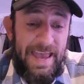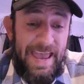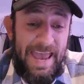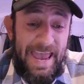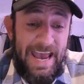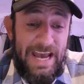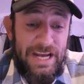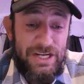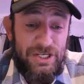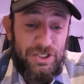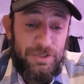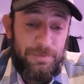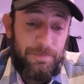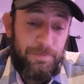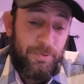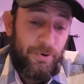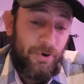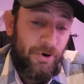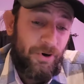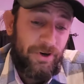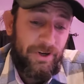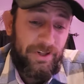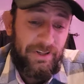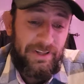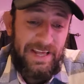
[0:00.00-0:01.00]
As
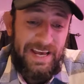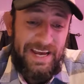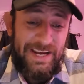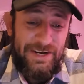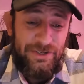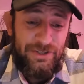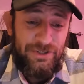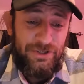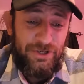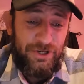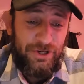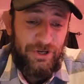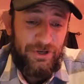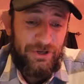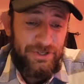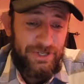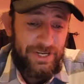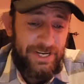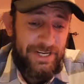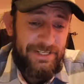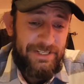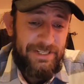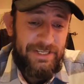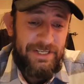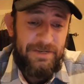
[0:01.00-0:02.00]
part of last year's
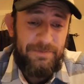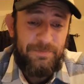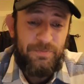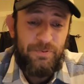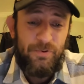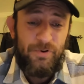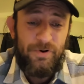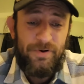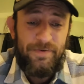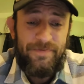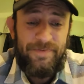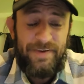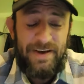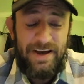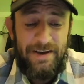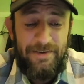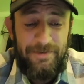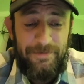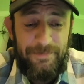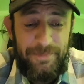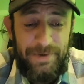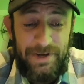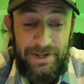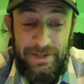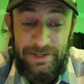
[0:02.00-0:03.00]

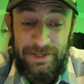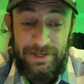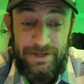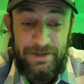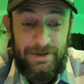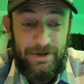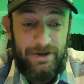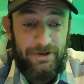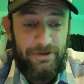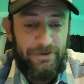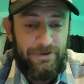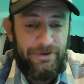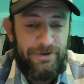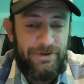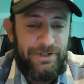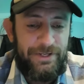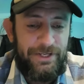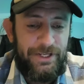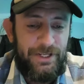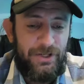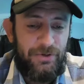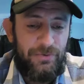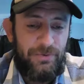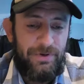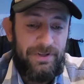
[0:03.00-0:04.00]
$18.5 million
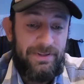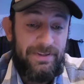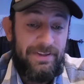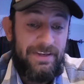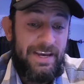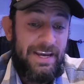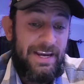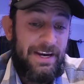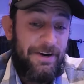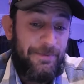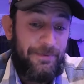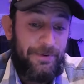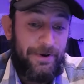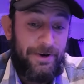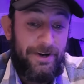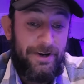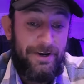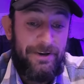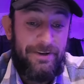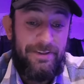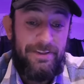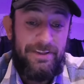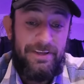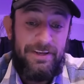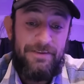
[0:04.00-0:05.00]
deal with
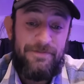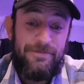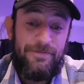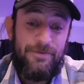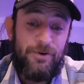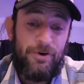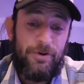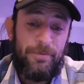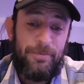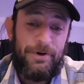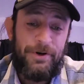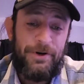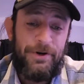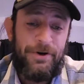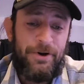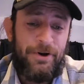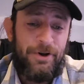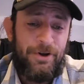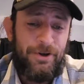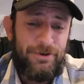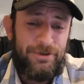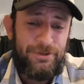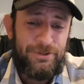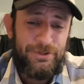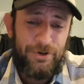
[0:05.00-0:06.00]
A-Rod, the former
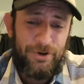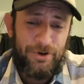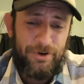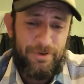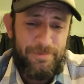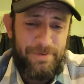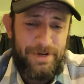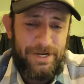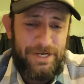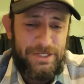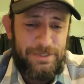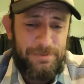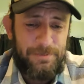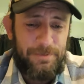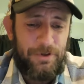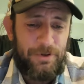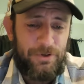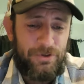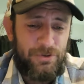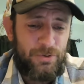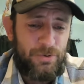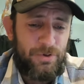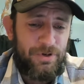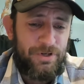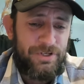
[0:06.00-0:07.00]
All-Star baseball
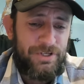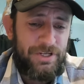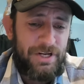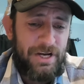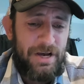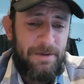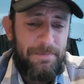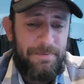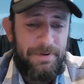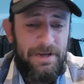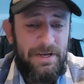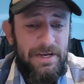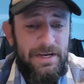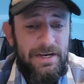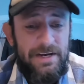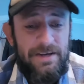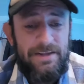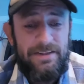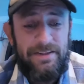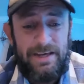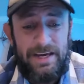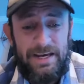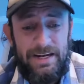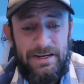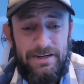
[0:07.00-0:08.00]
shortstop
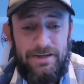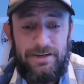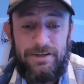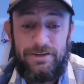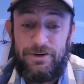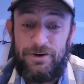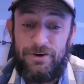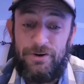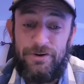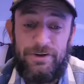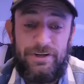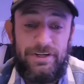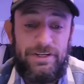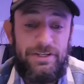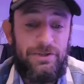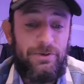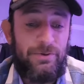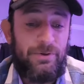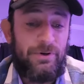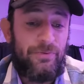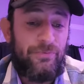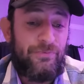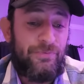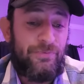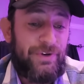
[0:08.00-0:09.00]
that turned
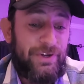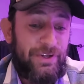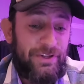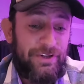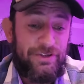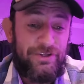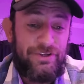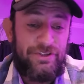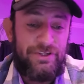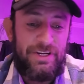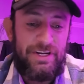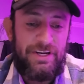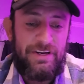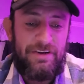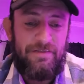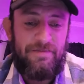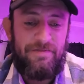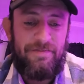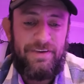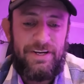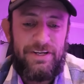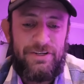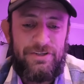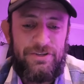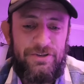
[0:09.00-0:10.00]
into a real estate
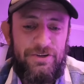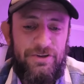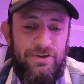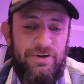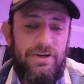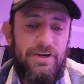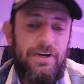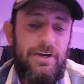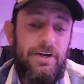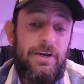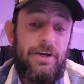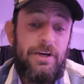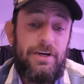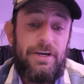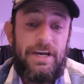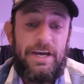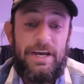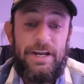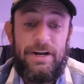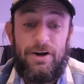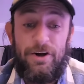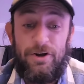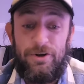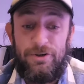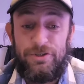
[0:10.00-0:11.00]
investor
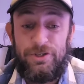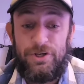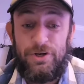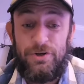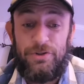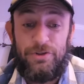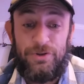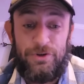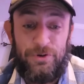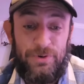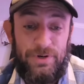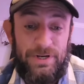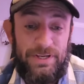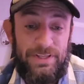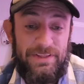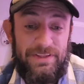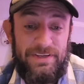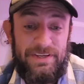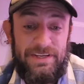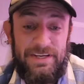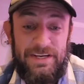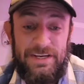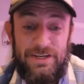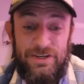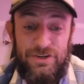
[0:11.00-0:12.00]
and also threw in
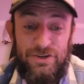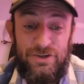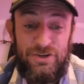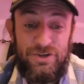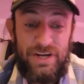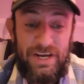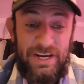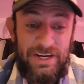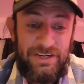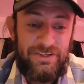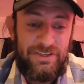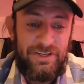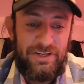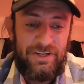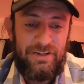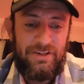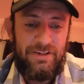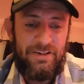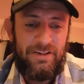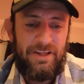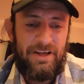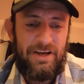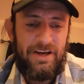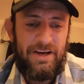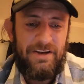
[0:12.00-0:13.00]
the adjacent
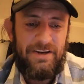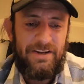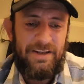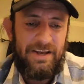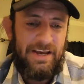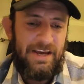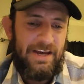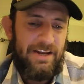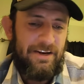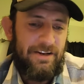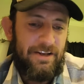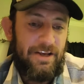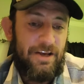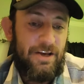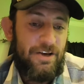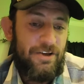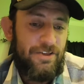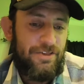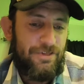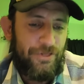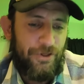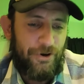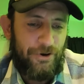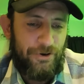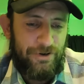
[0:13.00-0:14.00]
lot at
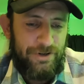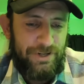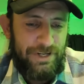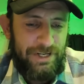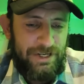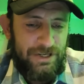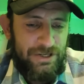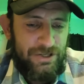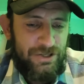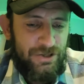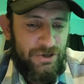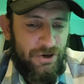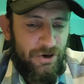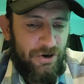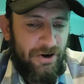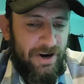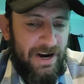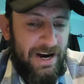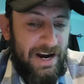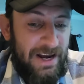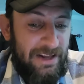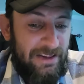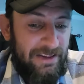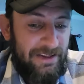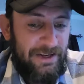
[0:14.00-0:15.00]
13 Star
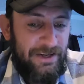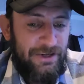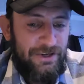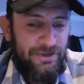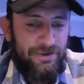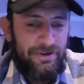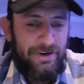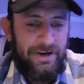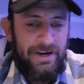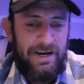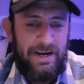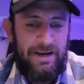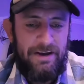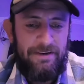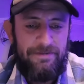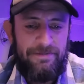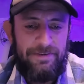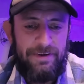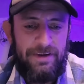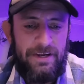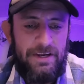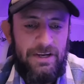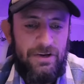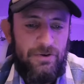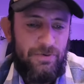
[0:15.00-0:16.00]
Island Drive,
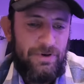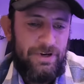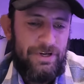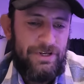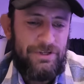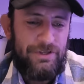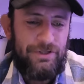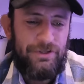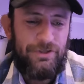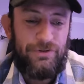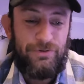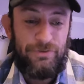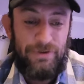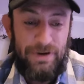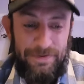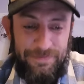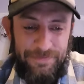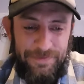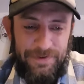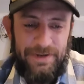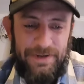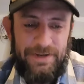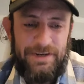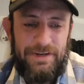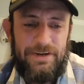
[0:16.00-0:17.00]
which
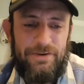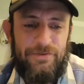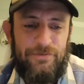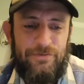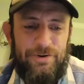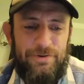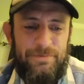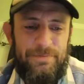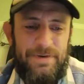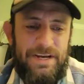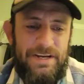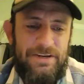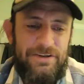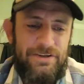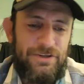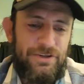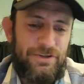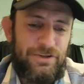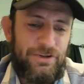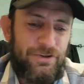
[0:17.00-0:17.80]
Griffin remains in